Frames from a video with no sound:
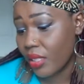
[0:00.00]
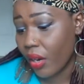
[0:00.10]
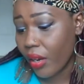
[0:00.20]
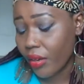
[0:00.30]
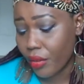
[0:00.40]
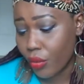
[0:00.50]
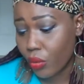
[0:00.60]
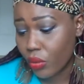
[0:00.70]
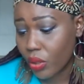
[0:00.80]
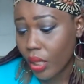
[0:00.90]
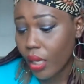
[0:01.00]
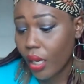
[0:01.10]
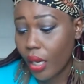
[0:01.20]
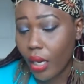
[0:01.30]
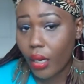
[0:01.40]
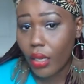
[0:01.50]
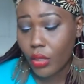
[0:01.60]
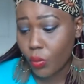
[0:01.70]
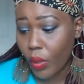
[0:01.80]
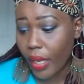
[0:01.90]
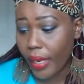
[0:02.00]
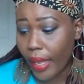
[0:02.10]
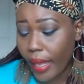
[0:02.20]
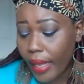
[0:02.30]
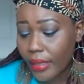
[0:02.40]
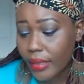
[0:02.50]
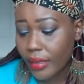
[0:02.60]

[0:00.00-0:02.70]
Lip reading: are used, as well as